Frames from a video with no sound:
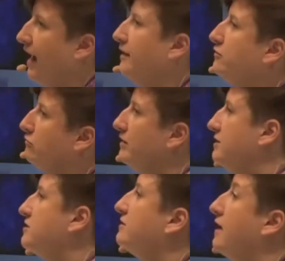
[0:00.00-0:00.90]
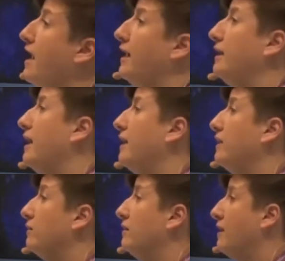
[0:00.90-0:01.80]
And it's really just to
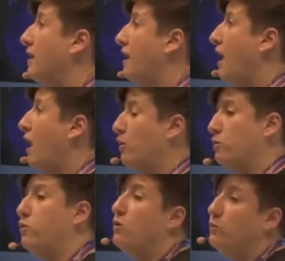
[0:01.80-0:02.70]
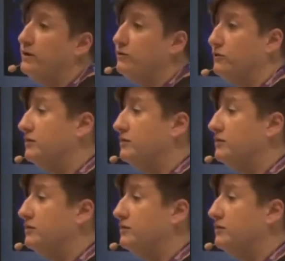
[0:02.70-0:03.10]
highlight how what we do